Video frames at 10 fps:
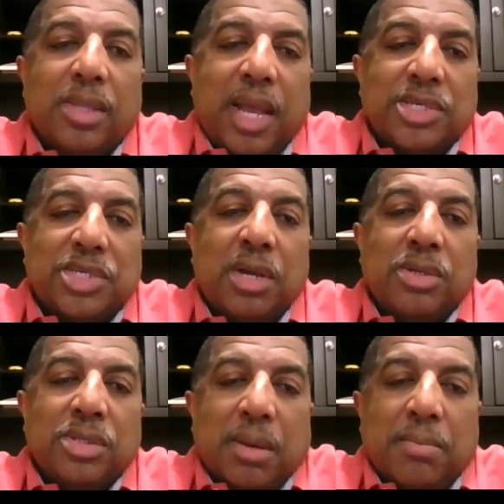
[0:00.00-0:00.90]
that
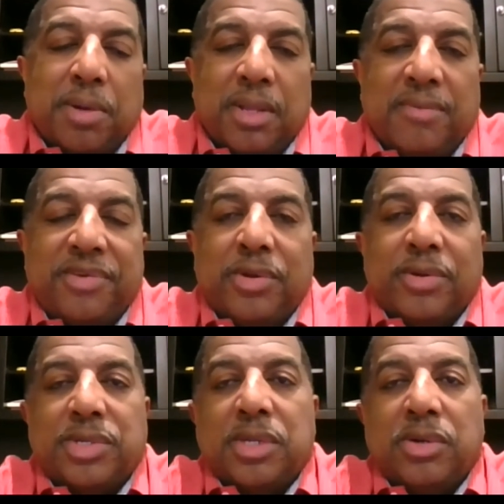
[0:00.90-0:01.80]
shows it. But if
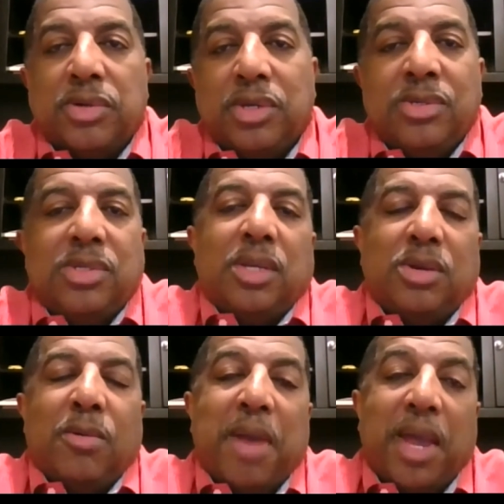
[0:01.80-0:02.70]
you're still using
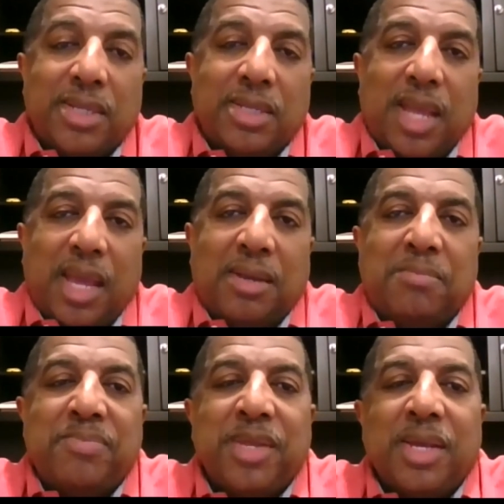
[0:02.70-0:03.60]
your maiden
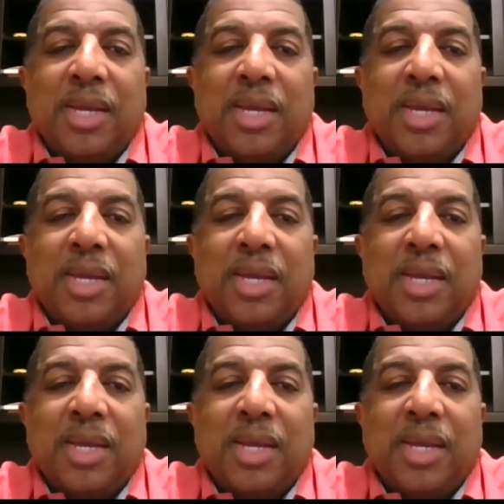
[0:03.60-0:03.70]
name